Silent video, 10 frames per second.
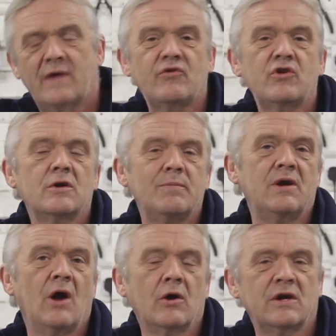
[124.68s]
everything would
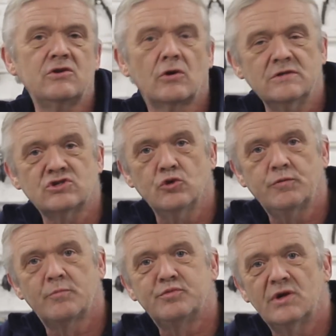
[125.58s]
be hunky-dory,
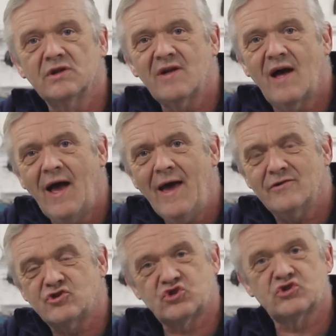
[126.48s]
super brill
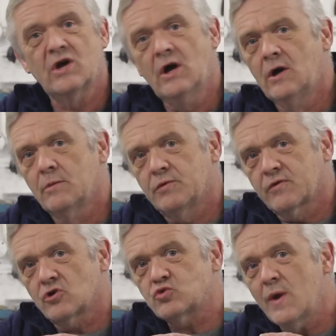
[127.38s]
ace. But
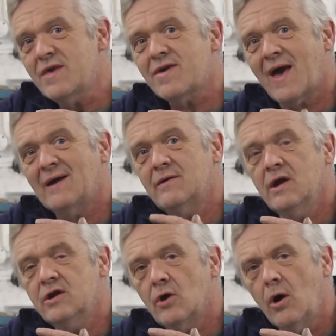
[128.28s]
of course we
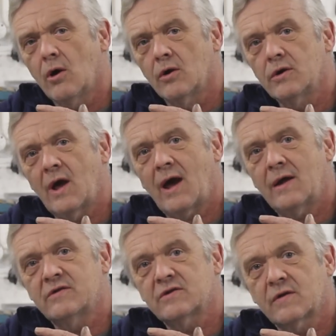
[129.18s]
carried on
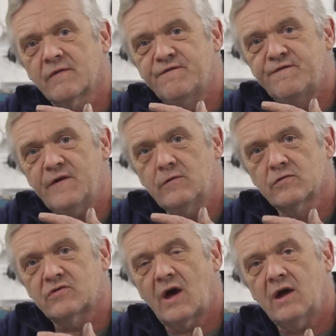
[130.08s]
and
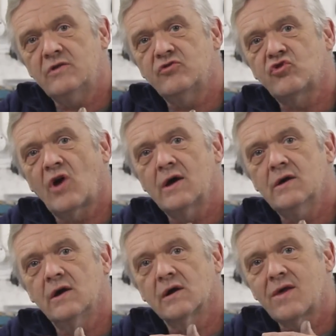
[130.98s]
filled that
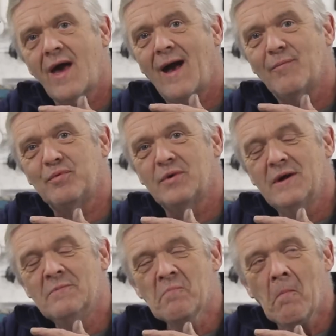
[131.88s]
entire gap,
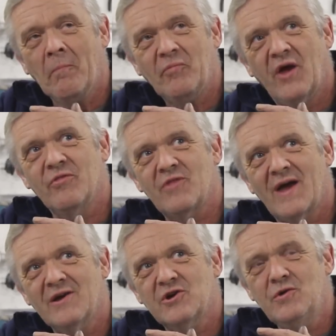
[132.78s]
and
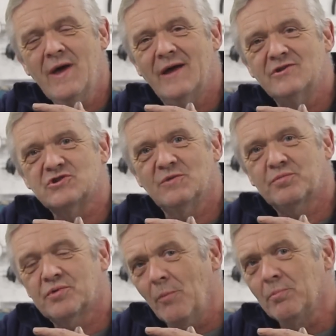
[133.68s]
that creates a
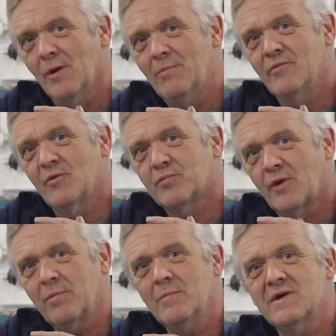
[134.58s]
problem. The
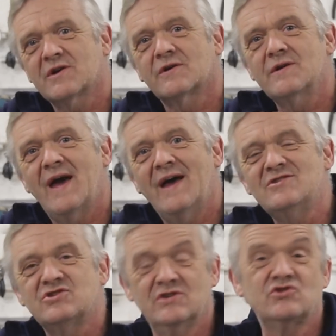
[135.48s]
problem it
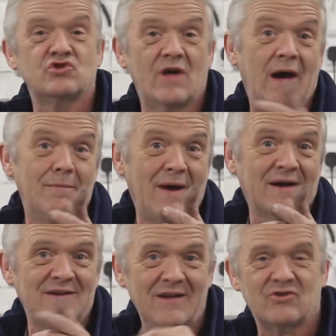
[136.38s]
creates is they're
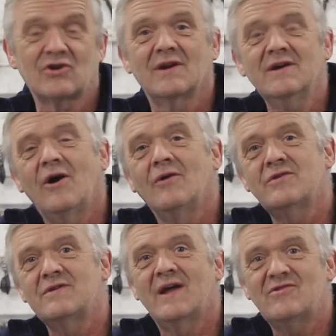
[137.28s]
magnetically
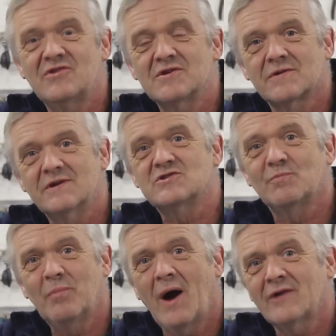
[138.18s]
180 degrees
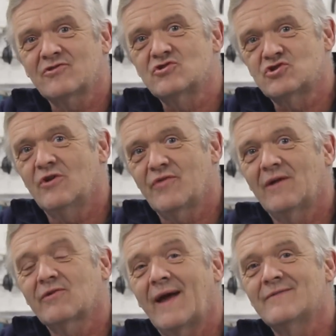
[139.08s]
apart, and so
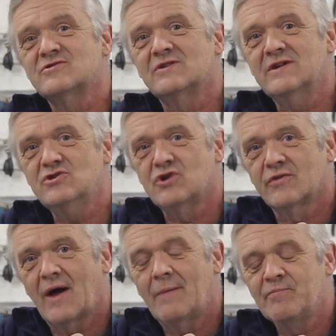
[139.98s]
they'll cancel each
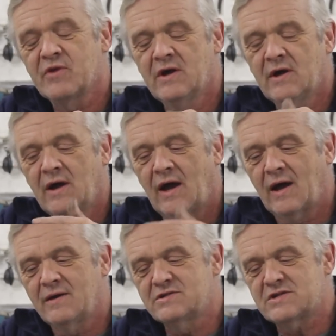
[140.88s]
other.
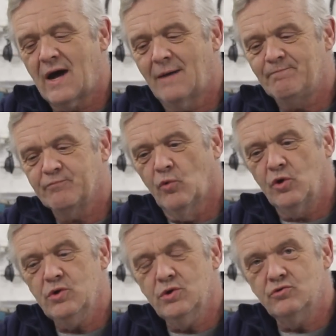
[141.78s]
And
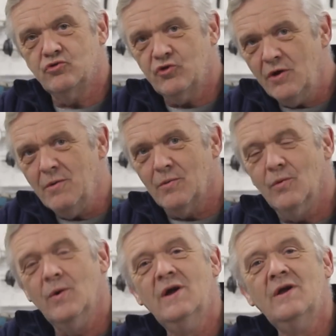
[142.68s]
what you
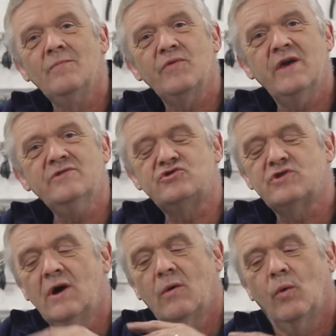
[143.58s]
do
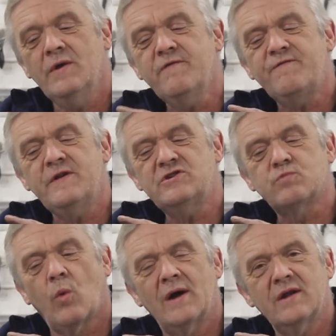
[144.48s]
is, when you
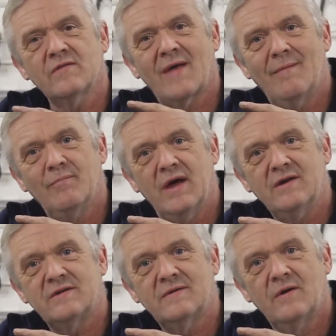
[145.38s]
finish winding that
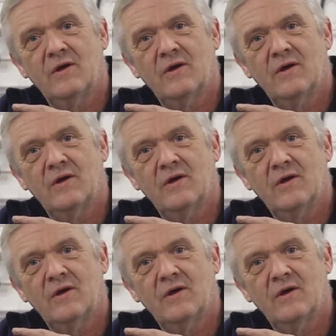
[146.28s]
bit,